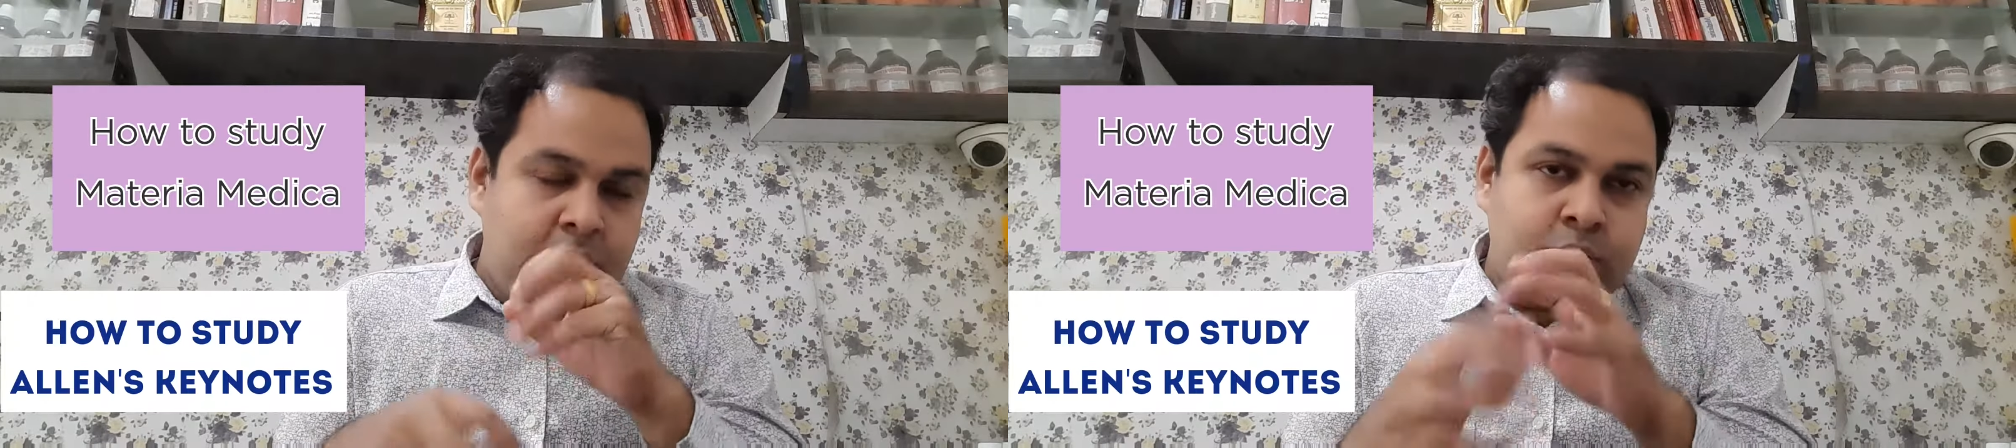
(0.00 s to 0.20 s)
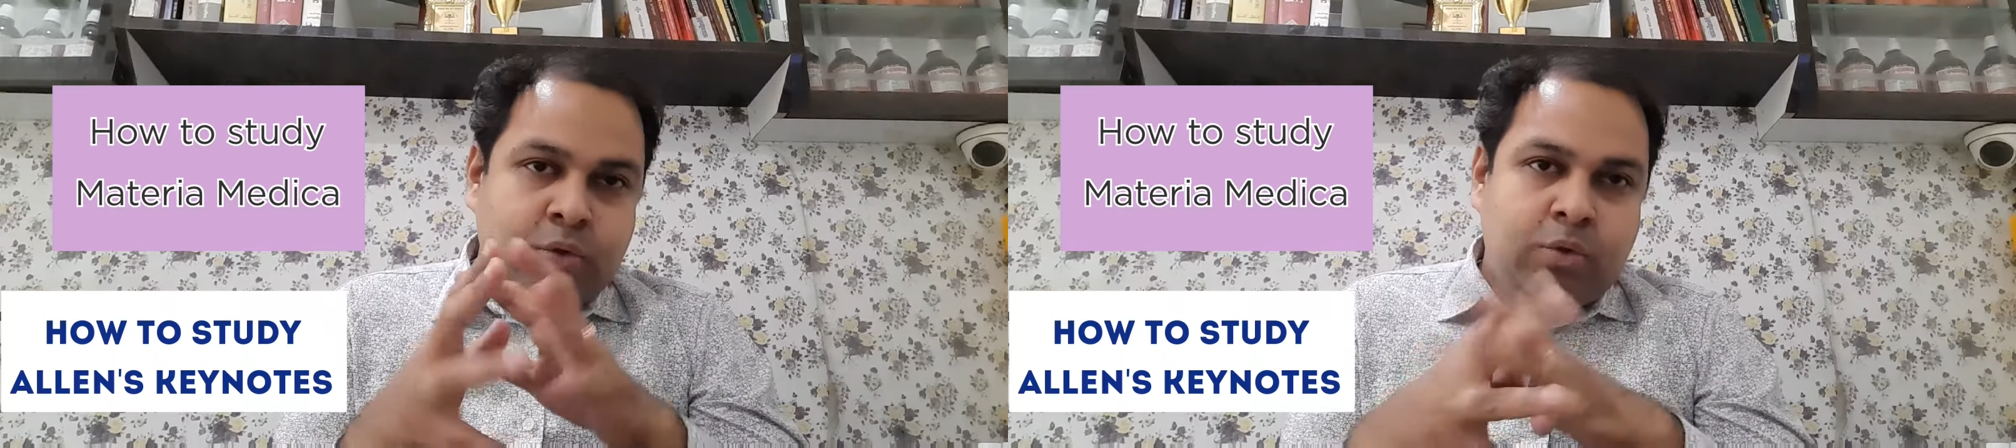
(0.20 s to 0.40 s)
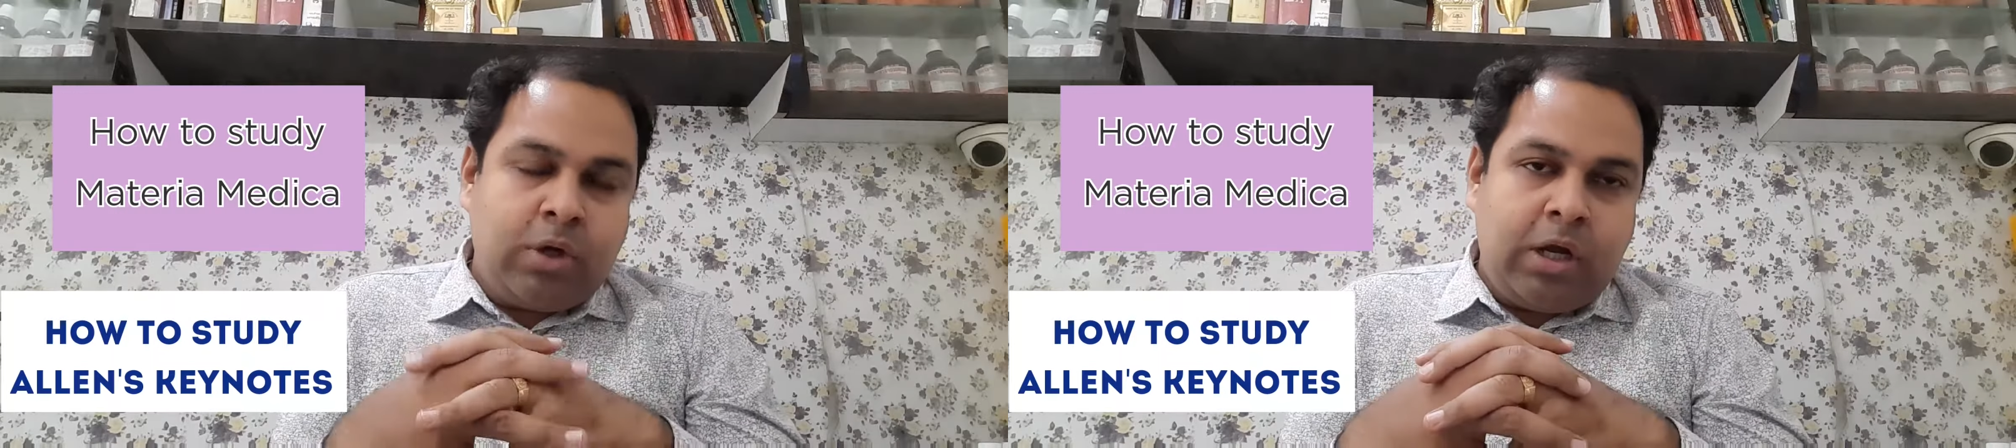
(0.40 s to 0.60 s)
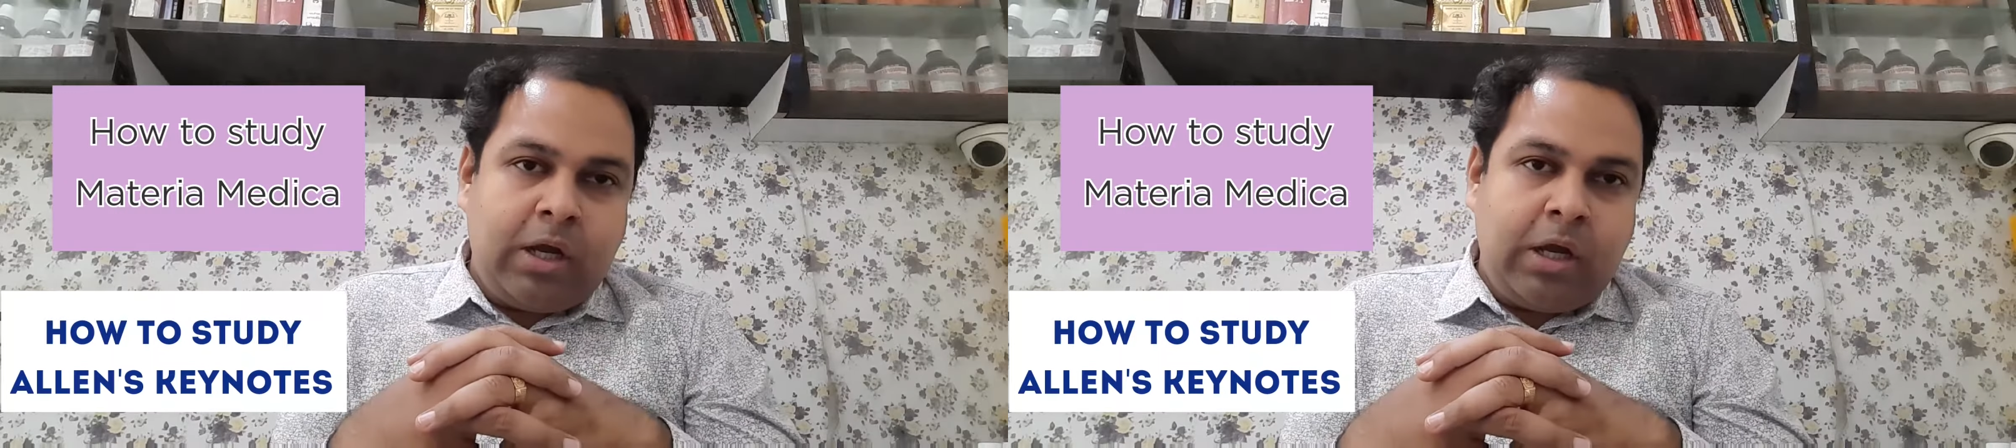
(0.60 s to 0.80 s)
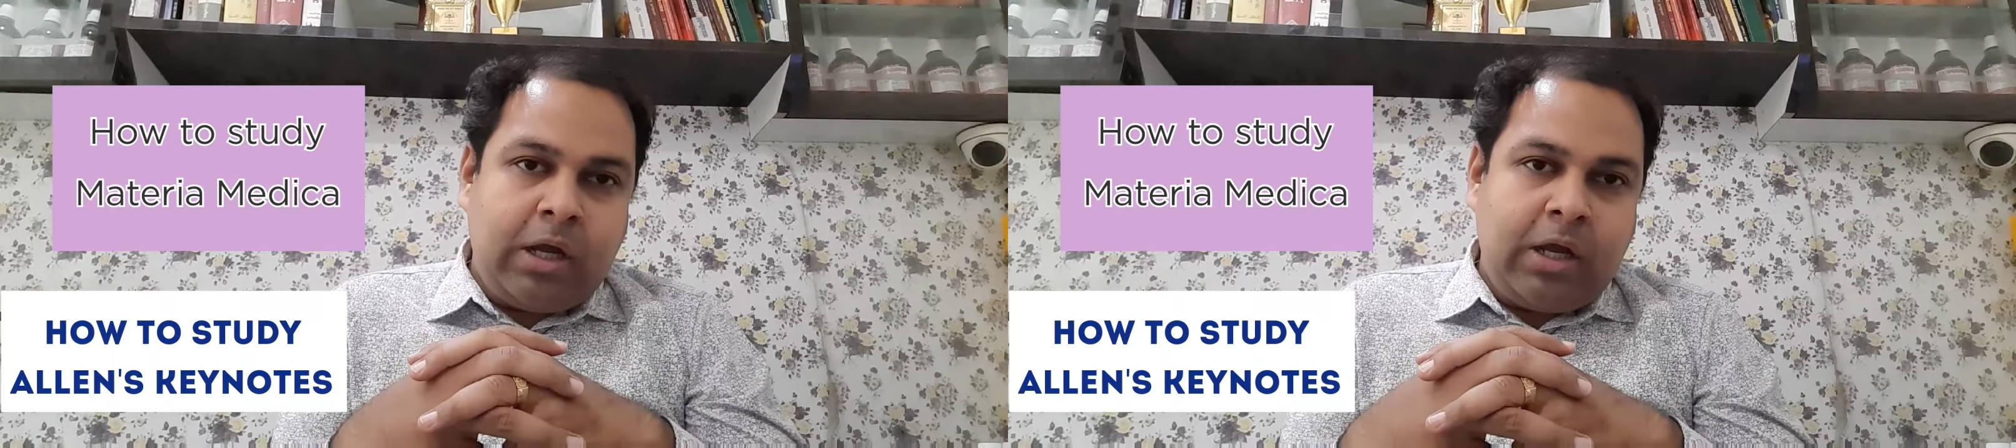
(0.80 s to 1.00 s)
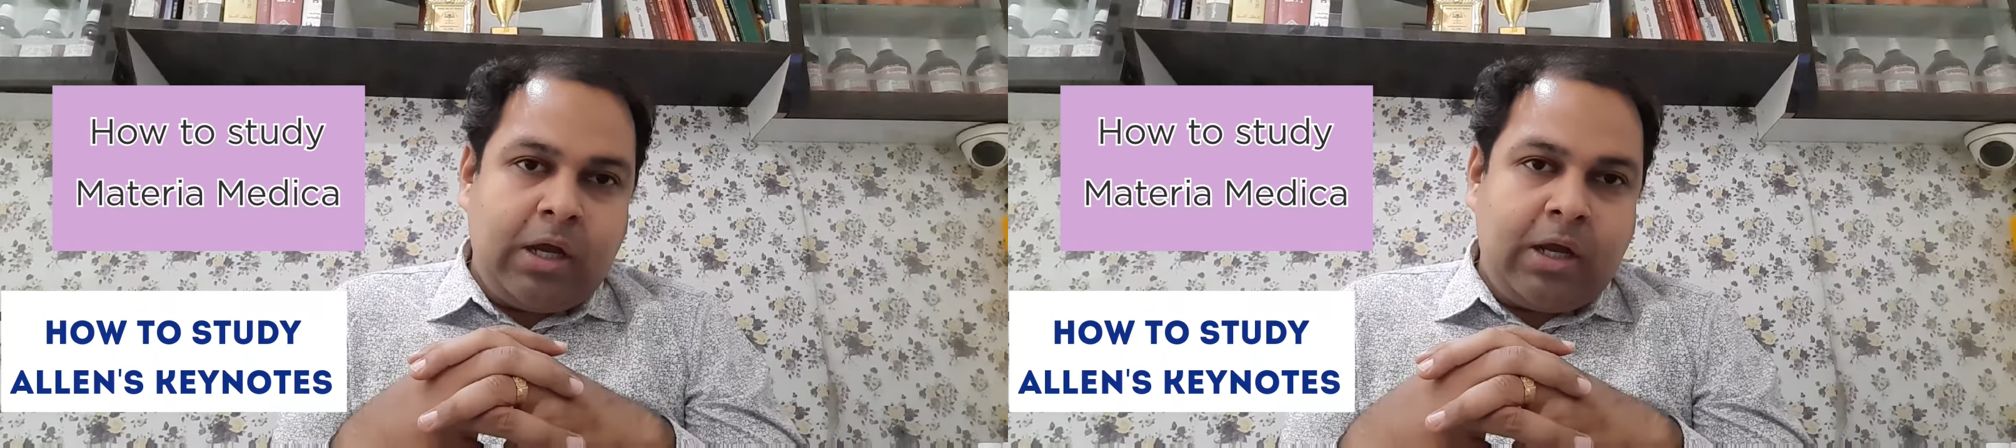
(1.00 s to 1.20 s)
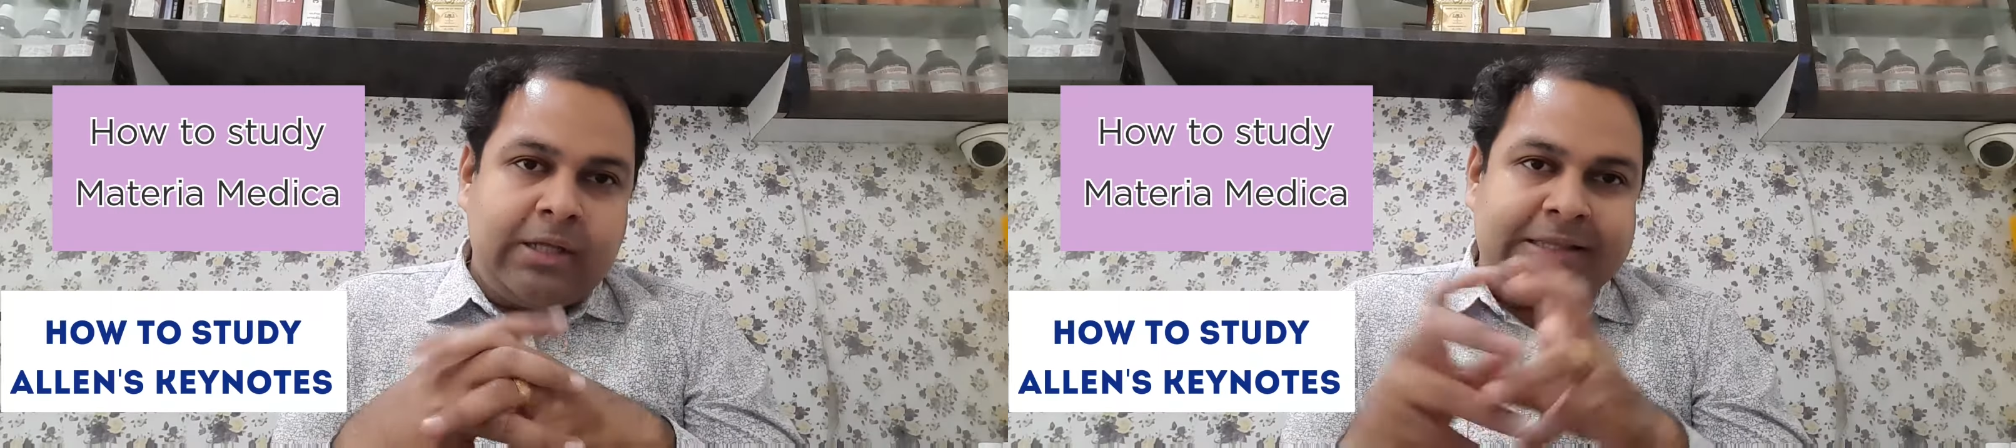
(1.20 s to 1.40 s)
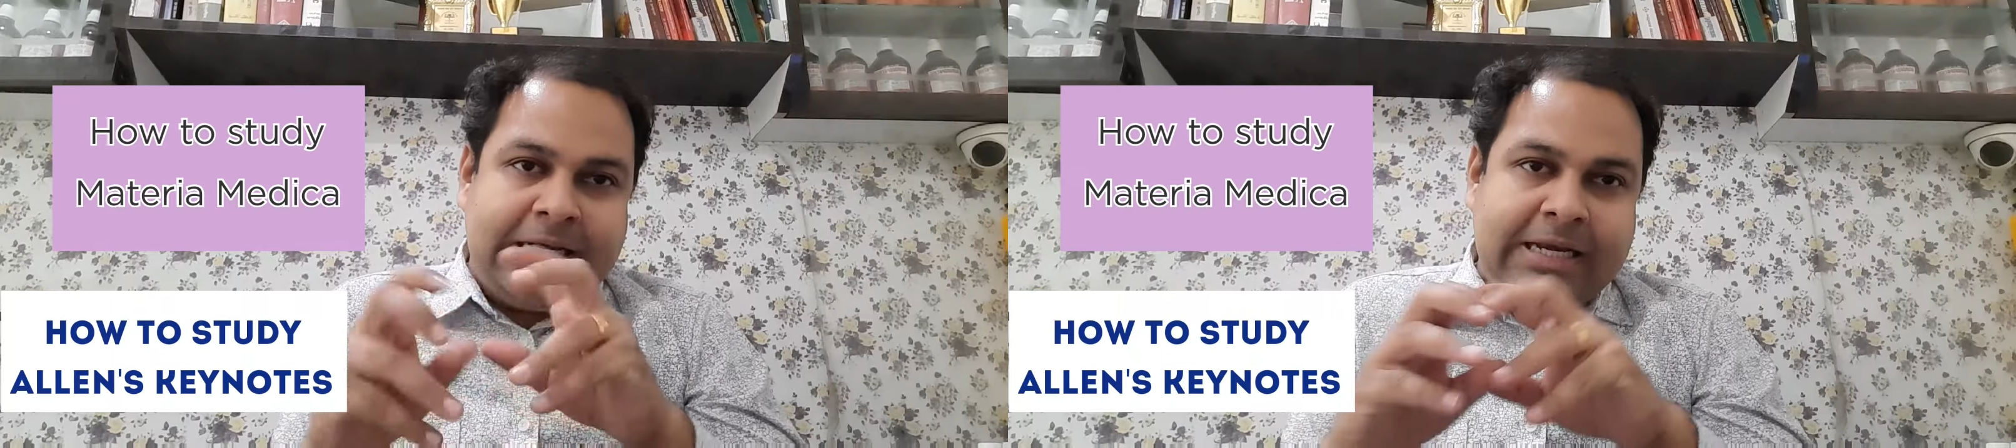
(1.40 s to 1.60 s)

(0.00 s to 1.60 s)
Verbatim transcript: So in